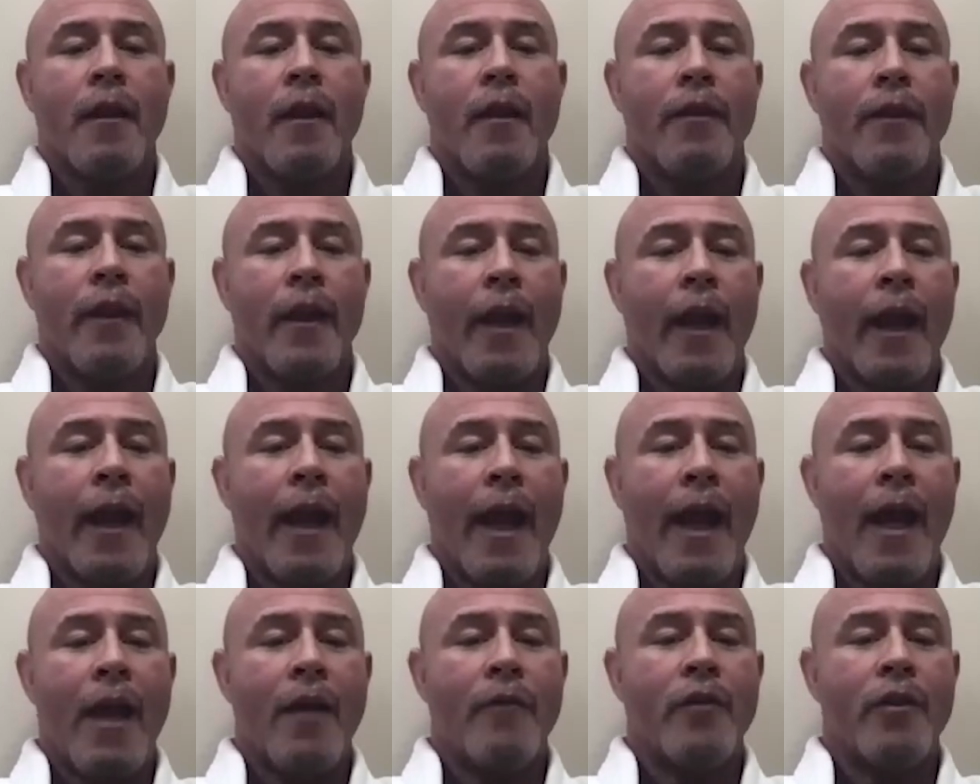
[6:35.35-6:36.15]
that I
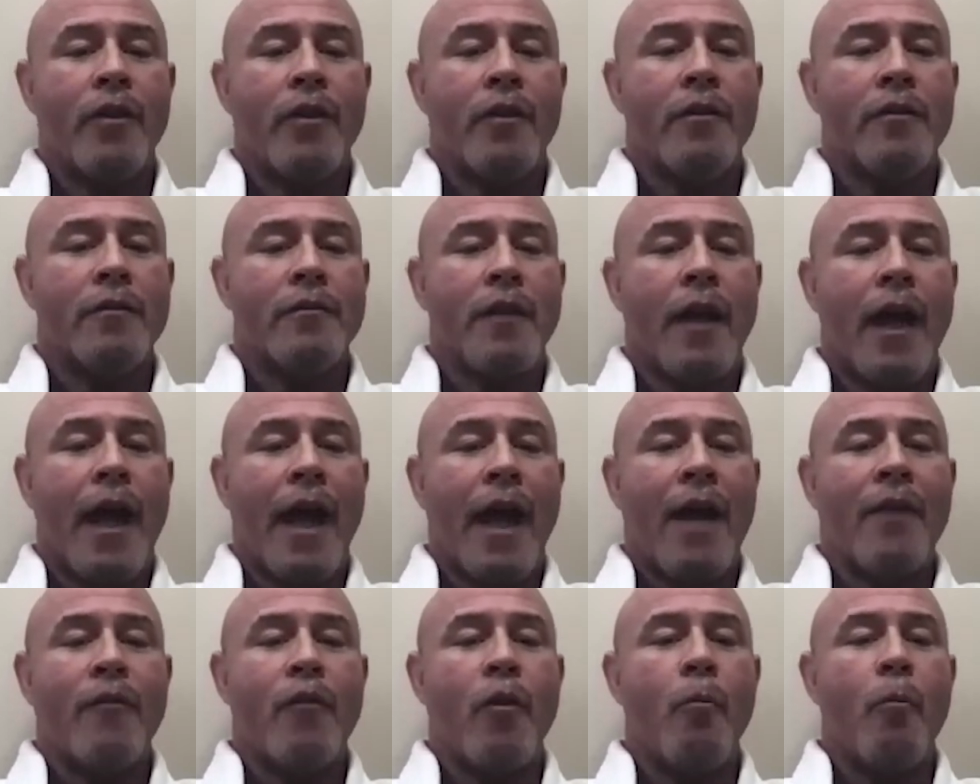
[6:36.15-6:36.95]
have
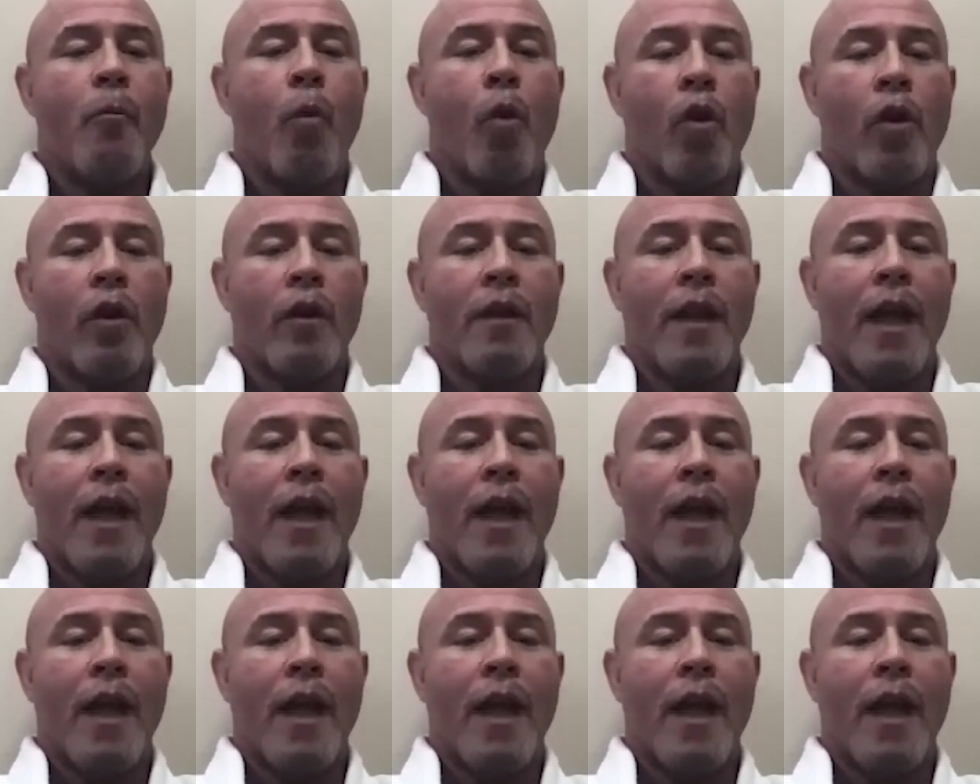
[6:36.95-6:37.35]
a moral